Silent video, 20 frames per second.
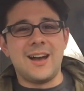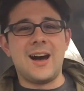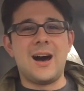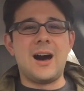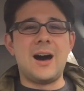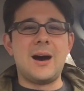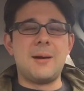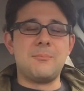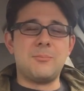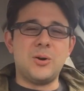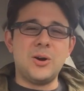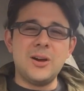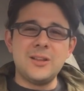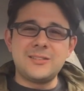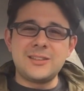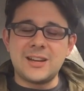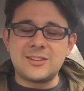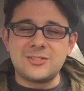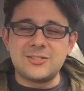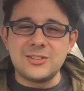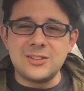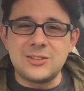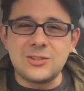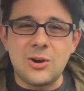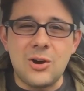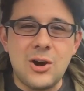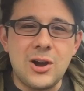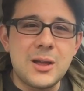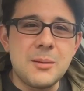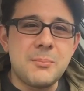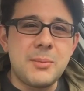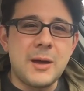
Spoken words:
But let's actually talk